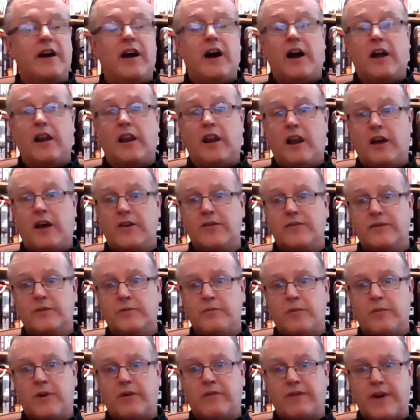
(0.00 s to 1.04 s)
A lot of them
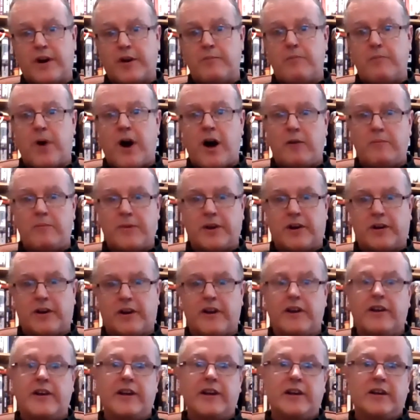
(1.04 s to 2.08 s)
were very popular,
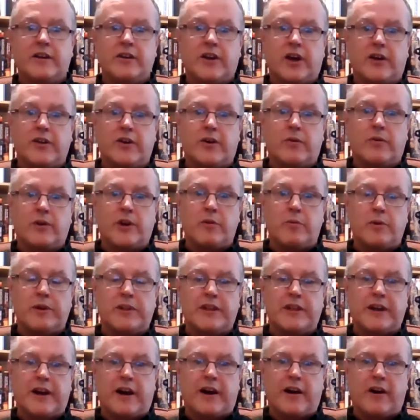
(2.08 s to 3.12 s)
not only with
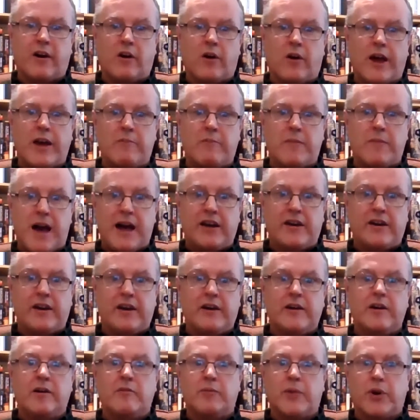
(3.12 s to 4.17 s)
the IRA men,
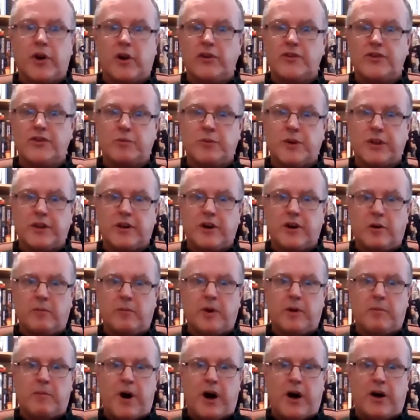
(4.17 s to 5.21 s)
but also with
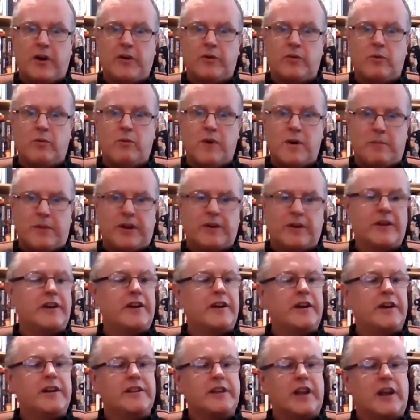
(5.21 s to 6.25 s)
Cumnaman women,
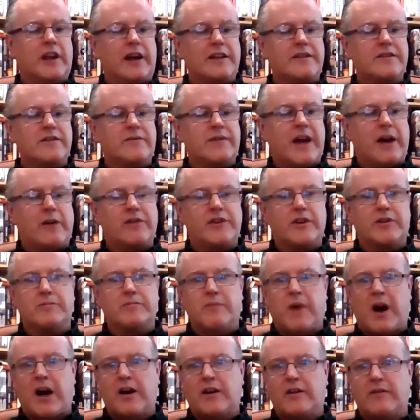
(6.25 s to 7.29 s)
the likes of Countess
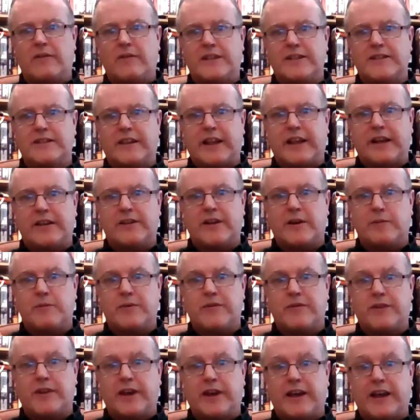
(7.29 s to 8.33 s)
Markovitz and that type of
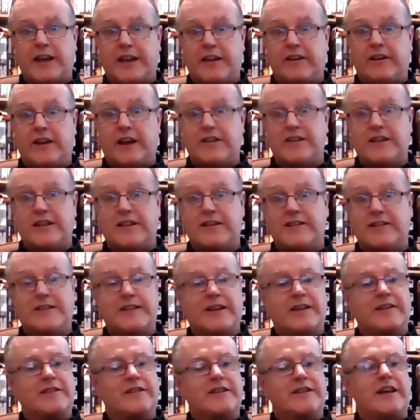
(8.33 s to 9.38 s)
thing in
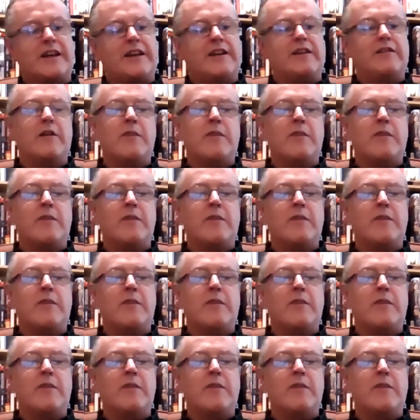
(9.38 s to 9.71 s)
1916.